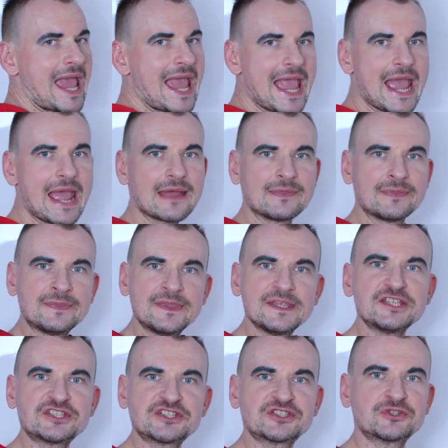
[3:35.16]
And
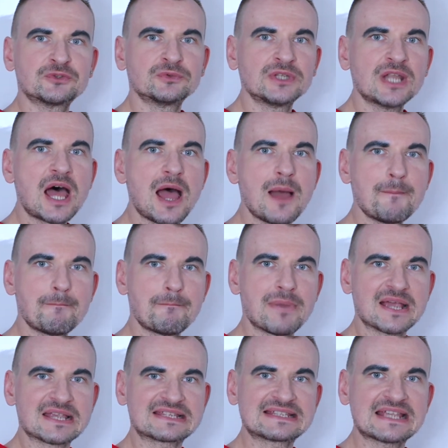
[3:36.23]
these two
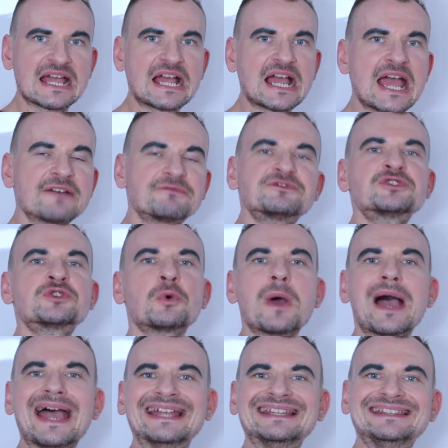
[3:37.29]
numbers have
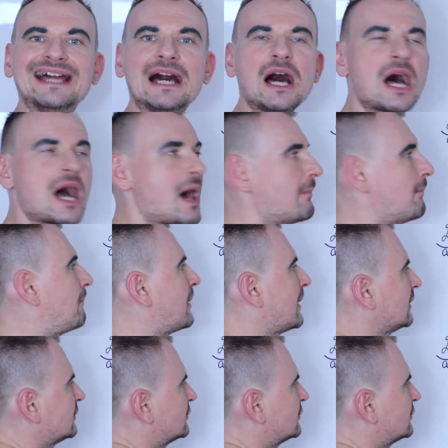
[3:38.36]
to add up